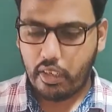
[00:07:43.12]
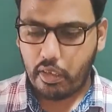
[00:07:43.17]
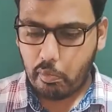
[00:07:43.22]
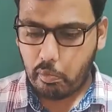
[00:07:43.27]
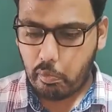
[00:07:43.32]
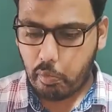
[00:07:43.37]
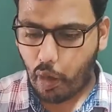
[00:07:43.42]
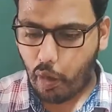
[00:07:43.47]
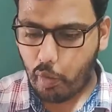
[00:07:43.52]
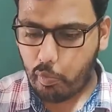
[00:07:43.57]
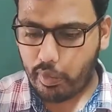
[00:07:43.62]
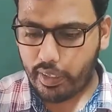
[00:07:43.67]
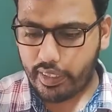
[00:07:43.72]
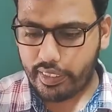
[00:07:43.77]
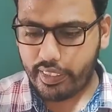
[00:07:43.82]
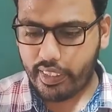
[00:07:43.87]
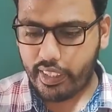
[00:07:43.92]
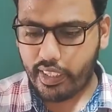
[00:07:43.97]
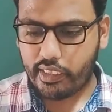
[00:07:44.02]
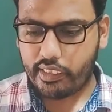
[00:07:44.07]

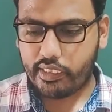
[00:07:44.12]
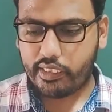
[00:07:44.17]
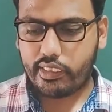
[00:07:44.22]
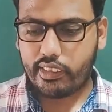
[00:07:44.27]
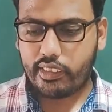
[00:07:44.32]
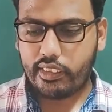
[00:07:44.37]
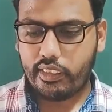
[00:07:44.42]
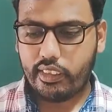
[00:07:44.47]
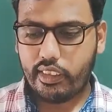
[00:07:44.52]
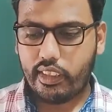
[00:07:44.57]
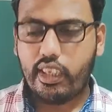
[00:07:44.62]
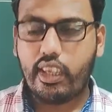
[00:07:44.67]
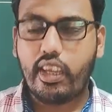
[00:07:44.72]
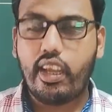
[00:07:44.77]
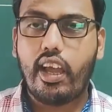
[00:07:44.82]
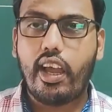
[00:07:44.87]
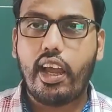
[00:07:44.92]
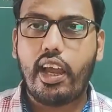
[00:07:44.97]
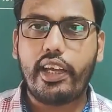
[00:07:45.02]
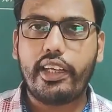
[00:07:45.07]
properties
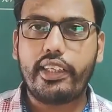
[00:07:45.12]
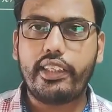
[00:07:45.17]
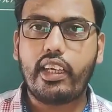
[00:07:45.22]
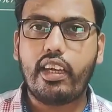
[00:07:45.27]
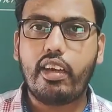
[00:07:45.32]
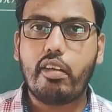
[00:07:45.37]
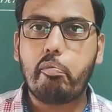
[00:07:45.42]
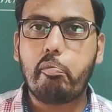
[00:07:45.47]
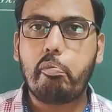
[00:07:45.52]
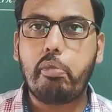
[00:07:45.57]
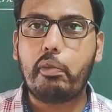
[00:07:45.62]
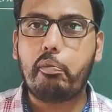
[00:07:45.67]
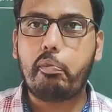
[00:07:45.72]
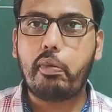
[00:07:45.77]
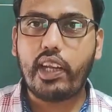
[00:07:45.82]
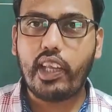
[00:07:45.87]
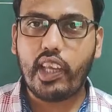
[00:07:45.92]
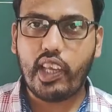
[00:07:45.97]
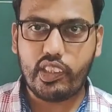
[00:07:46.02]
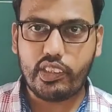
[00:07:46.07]
and
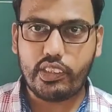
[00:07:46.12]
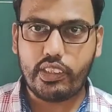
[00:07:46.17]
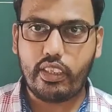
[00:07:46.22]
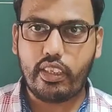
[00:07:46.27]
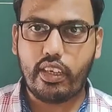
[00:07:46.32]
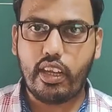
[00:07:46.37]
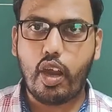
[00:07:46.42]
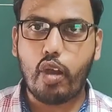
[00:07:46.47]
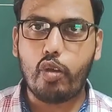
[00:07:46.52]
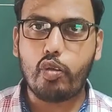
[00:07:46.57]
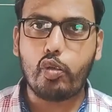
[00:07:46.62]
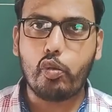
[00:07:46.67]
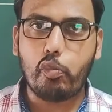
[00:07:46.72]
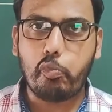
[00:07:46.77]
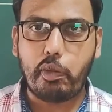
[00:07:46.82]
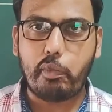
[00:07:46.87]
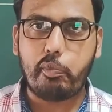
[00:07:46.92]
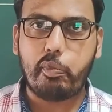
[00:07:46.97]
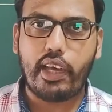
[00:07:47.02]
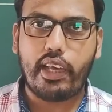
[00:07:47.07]
preparation. How to
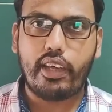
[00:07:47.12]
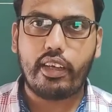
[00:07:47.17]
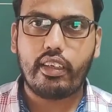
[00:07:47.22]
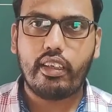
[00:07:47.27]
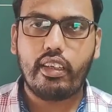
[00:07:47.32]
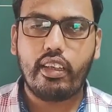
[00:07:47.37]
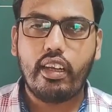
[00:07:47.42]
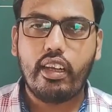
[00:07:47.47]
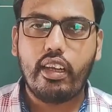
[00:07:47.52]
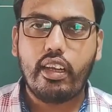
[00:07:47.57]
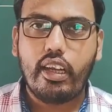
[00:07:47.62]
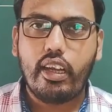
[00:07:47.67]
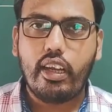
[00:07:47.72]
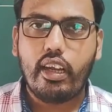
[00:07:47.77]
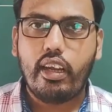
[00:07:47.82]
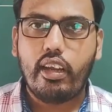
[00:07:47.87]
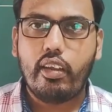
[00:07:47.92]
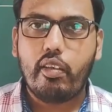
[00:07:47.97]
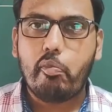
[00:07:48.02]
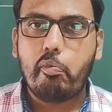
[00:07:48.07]
prepare?
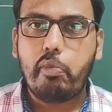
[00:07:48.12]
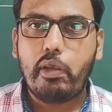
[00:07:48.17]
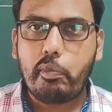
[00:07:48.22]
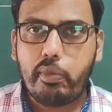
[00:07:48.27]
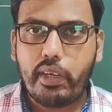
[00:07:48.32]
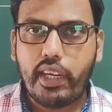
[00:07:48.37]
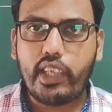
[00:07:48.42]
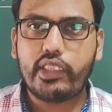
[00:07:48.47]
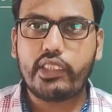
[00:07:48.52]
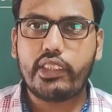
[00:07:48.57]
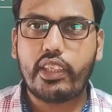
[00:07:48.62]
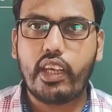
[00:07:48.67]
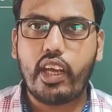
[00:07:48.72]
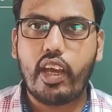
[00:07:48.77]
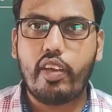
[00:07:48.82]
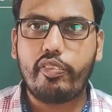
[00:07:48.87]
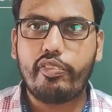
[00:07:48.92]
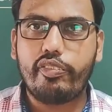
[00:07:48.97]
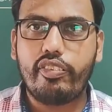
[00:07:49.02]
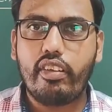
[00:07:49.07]
Preparation
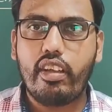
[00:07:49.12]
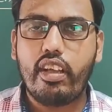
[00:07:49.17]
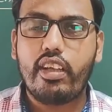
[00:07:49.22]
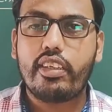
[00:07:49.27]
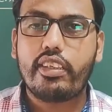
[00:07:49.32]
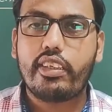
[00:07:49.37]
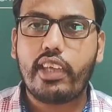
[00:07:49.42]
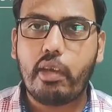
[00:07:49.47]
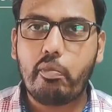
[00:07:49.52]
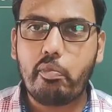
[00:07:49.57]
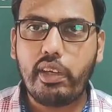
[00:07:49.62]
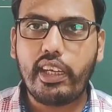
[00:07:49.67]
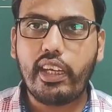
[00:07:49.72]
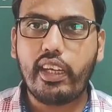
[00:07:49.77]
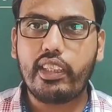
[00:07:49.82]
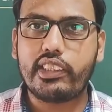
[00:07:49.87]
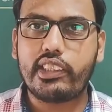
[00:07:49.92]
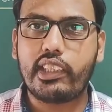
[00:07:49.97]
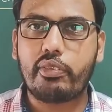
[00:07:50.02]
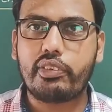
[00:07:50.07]
of
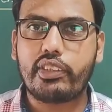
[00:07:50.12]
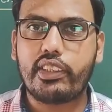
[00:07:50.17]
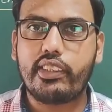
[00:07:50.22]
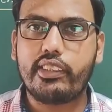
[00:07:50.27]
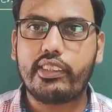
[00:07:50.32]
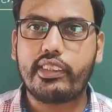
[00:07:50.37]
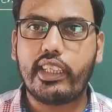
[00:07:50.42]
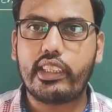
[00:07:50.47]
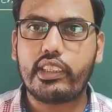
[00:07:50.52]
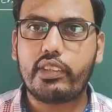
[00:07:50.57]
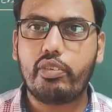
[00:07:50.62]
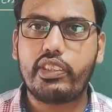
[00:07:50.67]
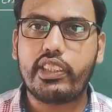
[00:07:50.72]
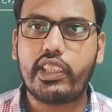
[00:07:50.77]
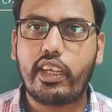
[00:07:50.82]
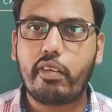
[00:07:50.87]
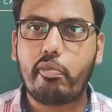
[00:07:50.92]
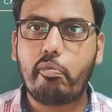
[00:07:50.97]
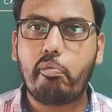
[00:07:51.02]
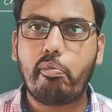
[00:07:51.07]
chemical substances which
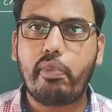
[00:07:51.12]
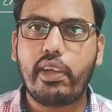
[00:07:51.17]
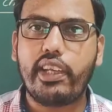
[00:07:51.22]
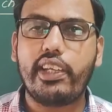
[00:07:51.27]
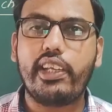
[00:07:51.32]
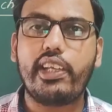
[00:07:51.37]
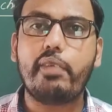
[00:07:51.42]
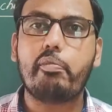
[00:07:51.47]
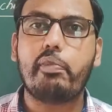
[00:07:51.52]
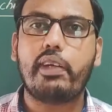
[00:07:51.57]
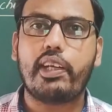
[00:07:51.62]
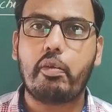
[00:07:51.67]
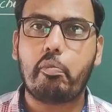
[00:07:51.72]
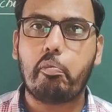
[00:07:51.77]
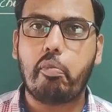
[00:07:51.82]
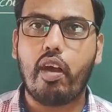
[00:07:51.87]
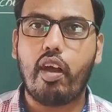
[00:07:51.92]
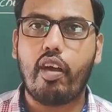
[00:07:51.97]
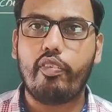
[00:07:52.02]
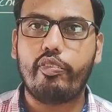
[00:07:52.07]
are mainly made
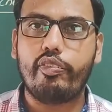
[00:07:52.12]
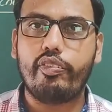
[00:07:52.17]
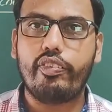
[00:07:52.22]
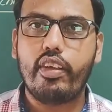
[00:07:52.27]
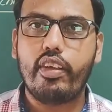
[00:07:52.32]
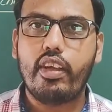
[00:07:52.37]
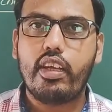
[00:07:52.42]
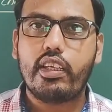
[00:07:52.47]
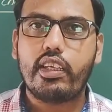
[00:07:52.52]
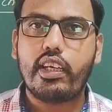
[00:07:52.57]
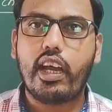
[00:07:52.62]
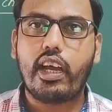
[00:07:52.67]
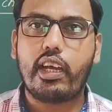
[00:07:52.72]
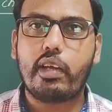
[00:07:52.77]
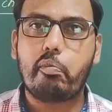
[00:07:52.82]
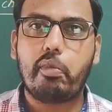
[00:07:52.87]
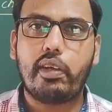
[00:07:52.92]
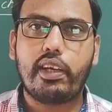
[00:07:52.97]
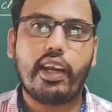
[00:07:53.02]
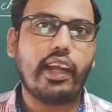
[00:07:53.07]
up of
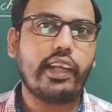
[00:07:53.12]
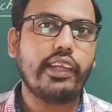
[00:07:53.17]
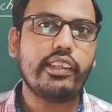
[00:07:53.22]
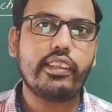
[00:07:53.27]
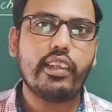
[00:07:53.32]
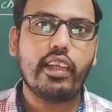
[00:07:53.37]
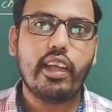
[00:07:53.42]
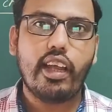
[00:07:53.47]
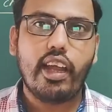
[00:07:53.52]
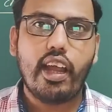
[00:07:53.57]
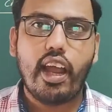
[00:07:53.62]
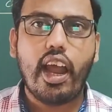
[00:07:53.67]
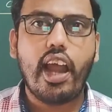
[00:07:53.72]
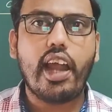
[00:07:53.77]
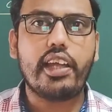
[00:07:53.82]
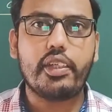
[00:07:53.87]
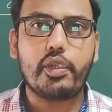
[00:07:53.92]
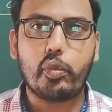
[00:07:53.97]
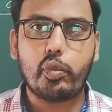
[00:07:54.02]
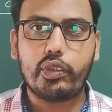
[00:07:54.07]
carbon and
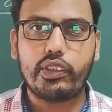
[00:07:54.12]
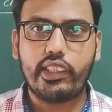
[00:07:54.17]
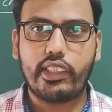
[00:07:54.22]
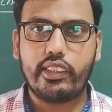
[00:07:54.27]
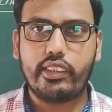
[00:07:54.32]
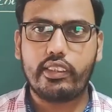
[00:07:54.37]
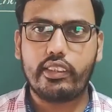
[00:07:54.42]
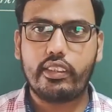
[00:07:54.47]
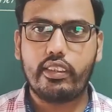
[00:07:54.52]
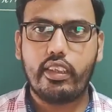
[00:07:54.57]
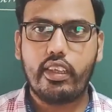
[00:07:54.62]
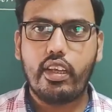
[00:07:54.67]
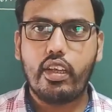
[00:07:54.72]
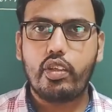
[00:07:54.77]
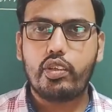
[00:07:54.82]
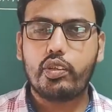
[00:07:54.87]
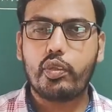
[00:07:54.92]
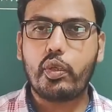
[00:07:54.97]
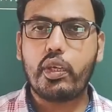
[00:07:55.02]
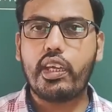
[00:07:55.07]
hydrogens.
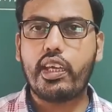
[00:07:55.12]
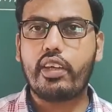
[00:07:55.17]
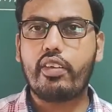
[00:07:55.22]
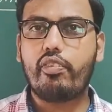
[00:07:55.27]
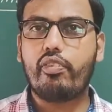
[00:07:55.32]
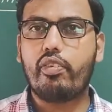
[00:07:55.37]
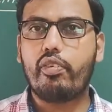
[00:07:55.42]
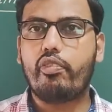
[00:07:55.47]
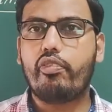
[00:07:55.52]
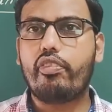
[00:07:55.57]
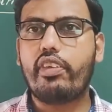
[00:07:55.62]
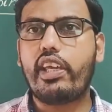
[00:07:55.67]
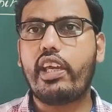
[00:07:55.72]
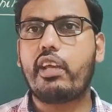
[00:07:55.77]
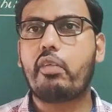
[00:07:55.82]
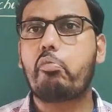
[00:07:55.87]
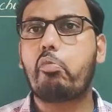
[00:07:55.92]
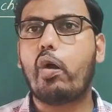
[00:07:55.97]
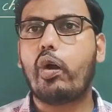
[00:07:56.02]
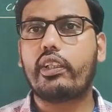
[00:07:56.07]
So here we
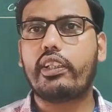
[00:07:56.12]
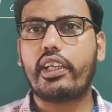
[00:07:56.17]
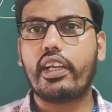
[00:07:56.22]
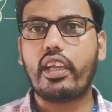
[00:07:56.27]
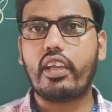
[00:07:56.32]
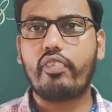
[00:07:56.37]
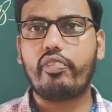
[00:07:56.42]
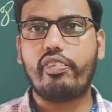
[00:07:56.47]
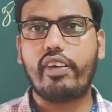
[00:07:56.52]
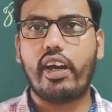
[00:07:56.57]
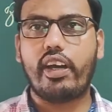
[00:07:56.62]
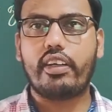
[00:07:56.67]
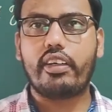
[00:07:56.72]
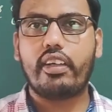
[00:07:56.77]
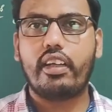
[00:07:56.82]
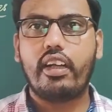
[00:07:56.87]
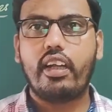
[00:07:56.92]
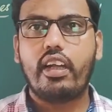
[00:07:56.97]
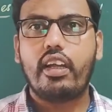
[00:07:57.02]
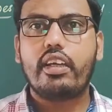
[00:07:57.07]
are bothering for
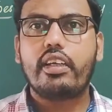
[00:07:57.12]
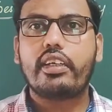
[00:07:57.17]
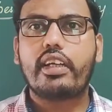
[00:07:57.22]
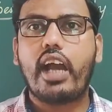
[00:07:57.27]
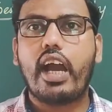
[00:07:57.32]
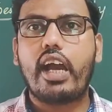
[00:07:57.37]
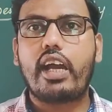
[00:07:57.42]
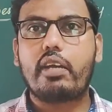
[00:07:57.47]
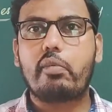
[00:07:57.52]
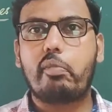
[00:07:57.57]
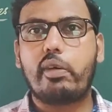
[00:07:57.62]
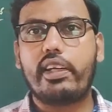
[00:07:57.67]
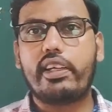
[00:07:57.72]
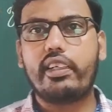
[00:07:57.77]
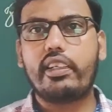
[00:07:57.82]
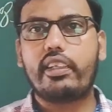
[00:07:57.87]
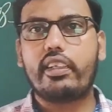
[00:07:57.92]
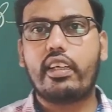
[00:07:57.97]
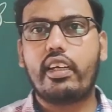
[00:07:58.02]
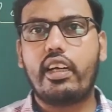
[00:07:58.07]

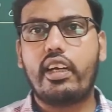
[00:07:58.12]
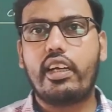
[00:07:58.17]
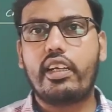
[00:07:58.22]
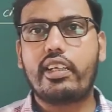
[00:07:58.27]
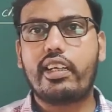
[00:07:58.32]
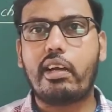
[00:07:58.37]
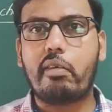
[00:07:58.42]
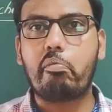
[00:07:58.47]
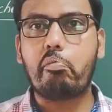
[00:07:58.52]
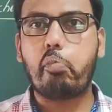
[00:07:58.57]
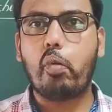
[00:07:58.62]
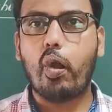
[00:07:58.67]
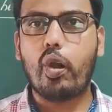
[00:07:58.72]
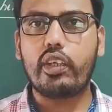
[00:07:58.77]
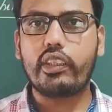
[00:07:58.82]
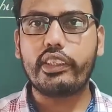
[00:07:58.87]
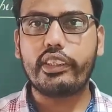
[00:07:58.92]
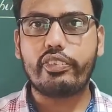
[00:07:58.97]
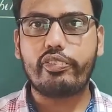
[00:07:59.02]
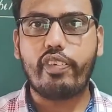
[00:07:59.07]
carbon
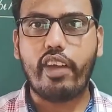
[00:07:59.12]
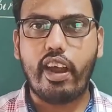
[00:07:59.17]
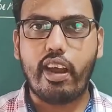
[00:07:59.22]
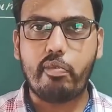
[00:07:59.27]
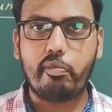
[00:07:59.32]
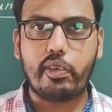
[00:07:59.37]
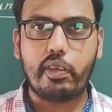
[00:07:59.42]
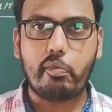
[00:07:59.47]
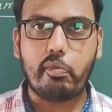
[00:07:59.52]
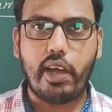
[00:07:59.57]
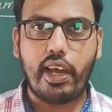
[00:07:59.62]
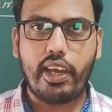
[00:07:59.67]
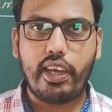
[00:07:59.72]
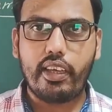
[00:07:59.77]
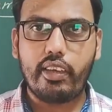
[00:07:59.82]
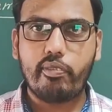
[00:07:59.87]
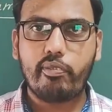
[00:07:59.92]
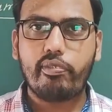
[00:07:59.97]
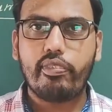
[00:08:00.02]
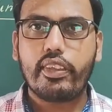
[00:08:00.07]
compounds formed
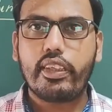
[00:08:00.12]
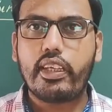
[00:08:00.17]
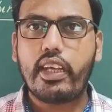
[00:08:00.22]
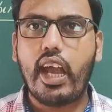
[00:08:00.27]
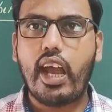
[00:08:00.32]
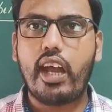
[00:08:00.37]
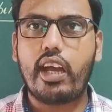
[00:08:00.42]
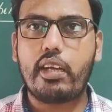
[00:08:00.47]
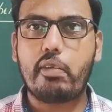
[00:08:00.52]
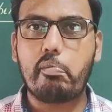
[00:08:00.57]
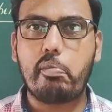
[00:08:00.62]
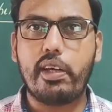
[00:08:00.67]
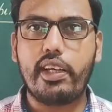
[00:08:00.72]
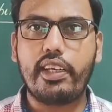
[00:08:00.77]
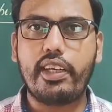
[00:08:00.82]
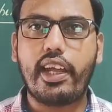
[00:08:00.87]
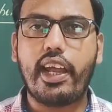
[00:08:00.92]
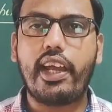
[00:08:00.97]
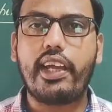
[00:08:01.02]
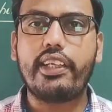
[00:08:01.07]
by
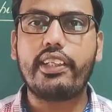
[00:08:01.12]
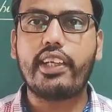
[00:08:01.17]
carbon and